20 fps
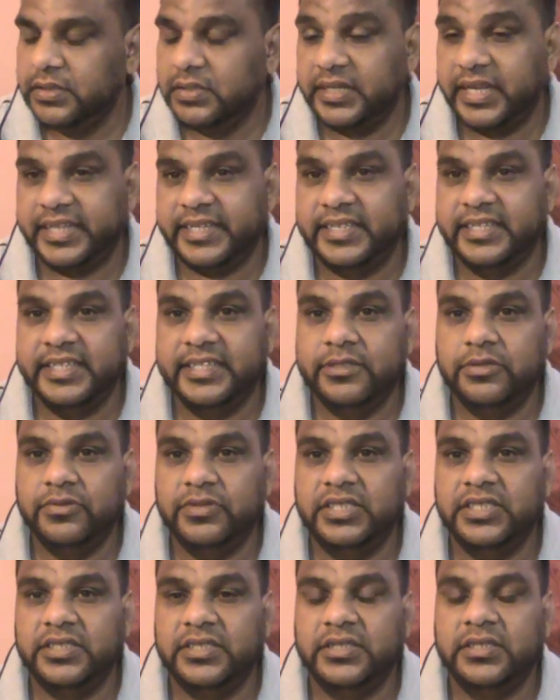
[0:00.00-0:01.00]
Like they didn't know
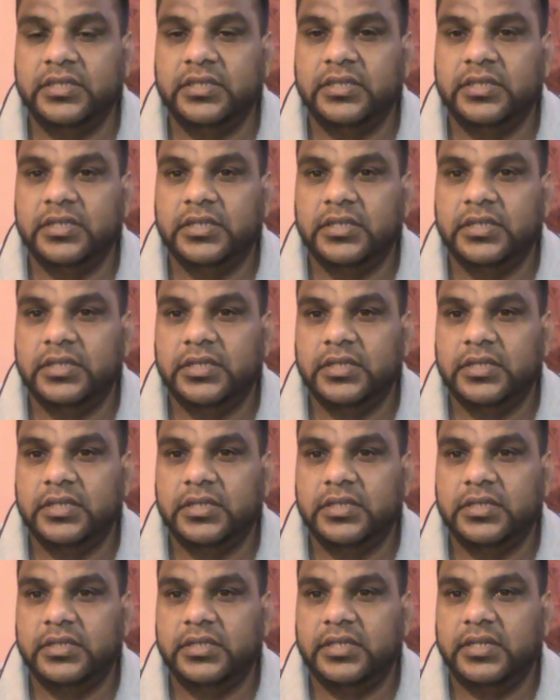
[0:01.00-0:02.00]
to
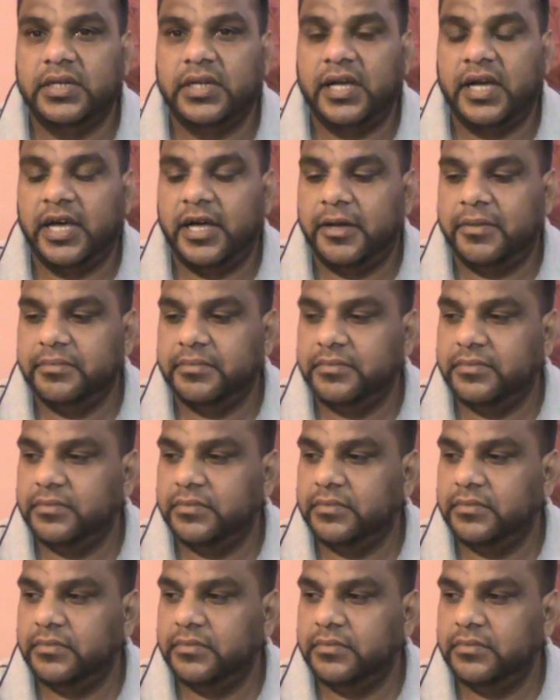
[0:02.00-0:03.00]

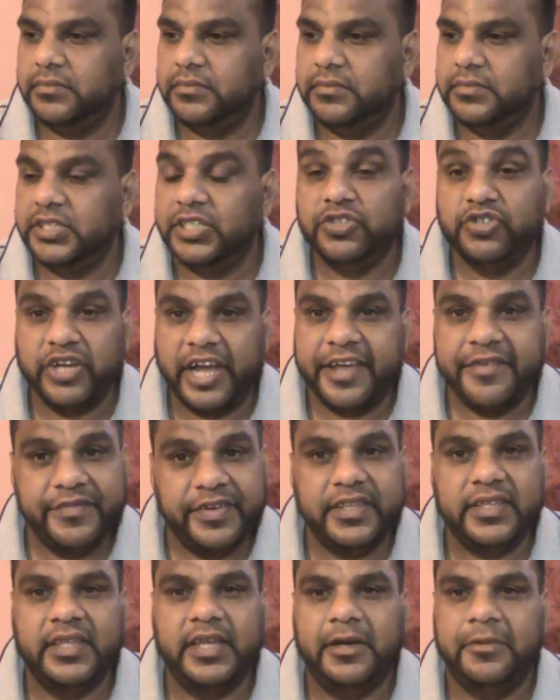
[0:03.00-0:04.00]
drive
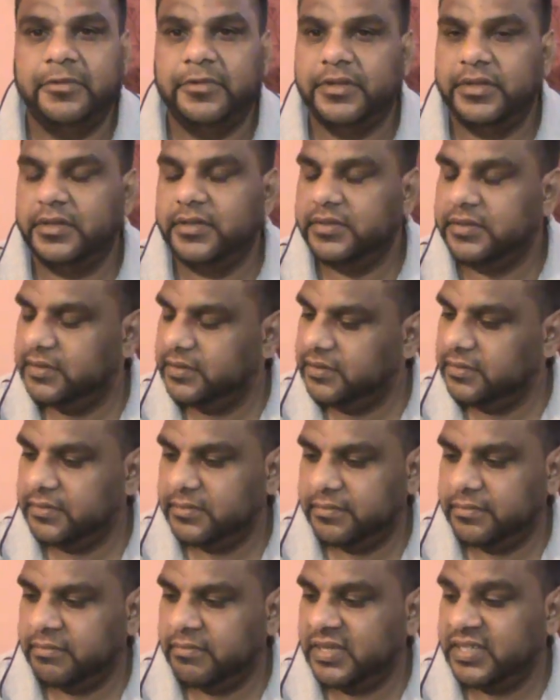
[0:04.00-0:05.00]
it now.
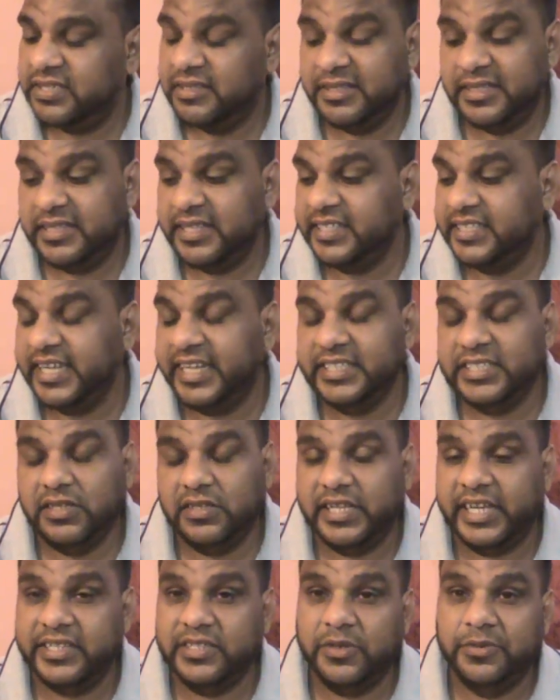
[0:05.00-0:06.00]
So, that
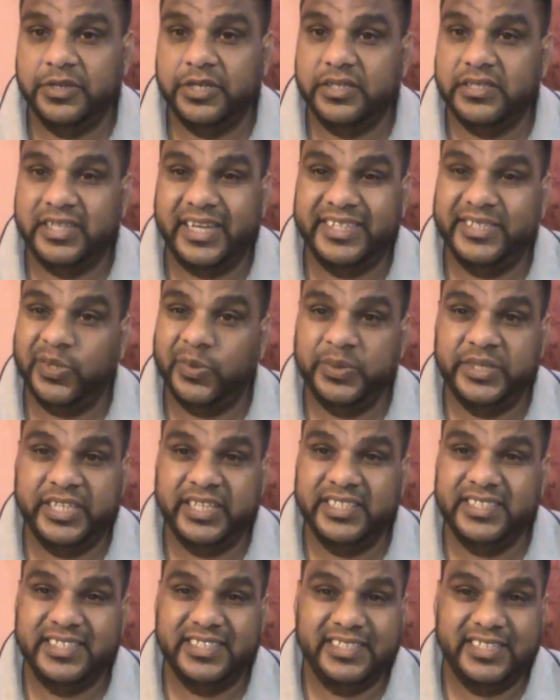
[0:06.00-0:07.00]
is how
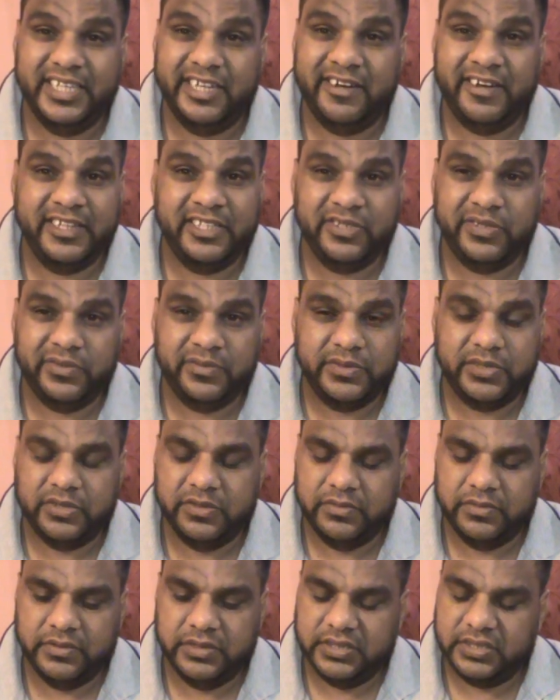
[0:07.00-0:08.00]
things is here right now.
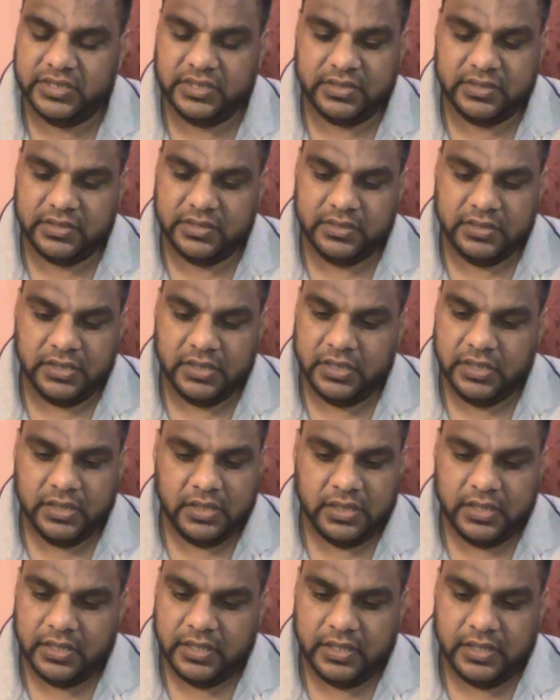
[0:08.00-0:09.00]
So
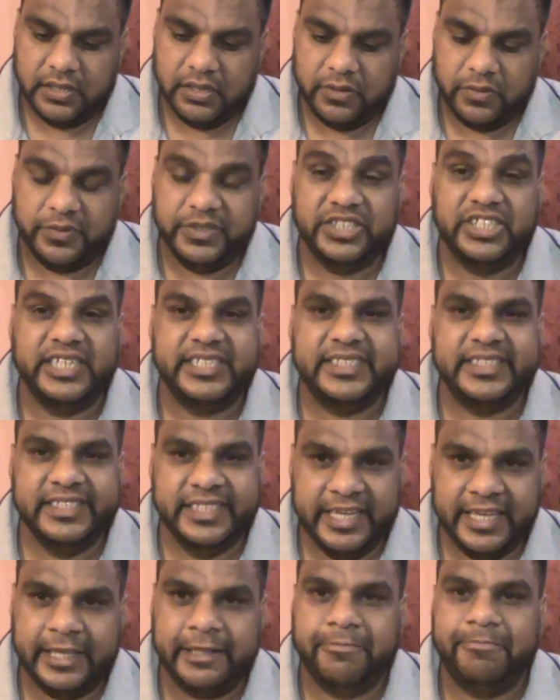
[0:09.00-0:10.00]
we just
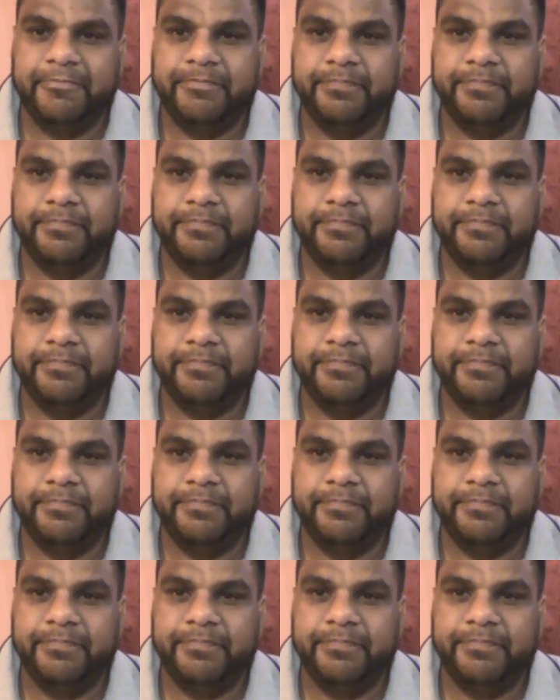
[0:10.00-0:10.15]
did.